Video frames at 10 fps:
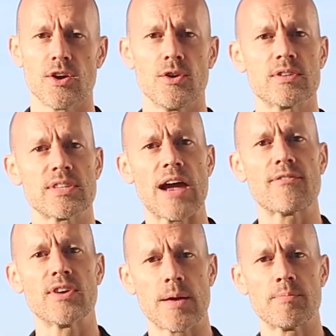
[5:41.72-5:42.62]
who sat
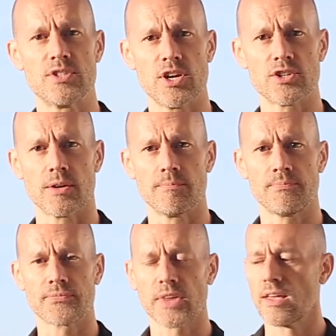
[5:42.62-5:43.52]
for deposition.
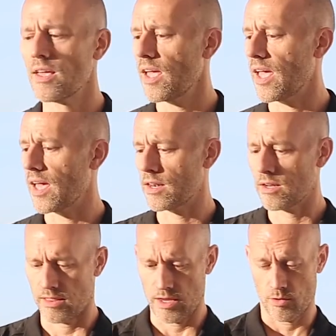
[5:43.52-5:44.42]

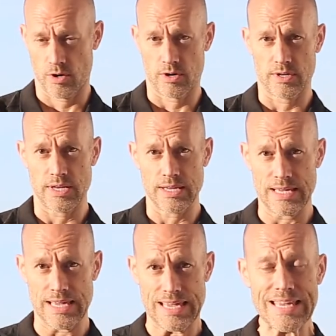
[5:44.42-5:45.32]
And they were
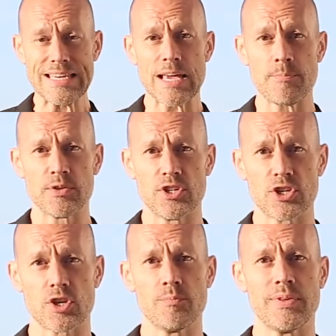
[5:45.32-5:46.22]
in
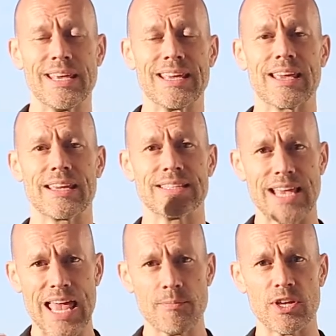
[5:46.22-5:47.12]
deposition being
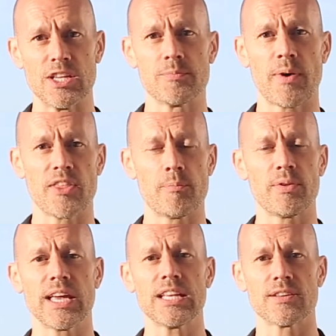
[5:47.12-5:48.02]
examined by the
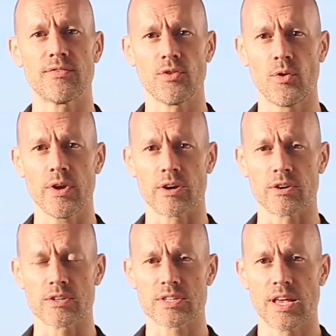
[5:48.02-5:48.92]
plaintiff
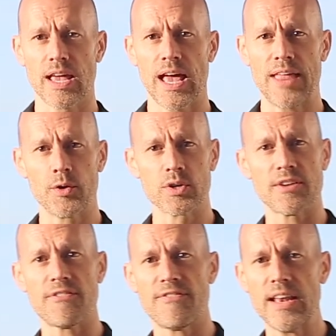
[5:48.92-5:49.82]
lawyers, and they were
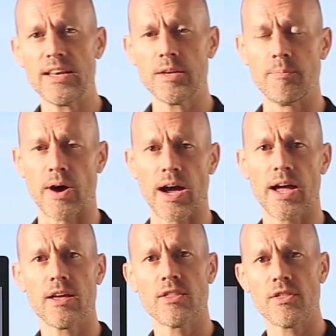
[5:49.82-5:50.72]
defended
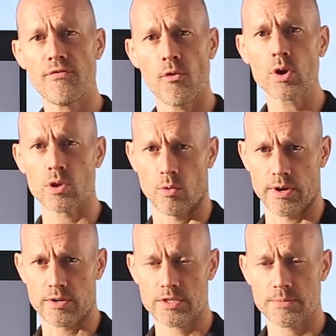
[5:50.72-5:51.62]
by the Ford
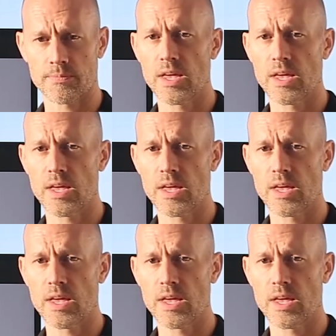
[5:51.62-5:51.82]
lawyers.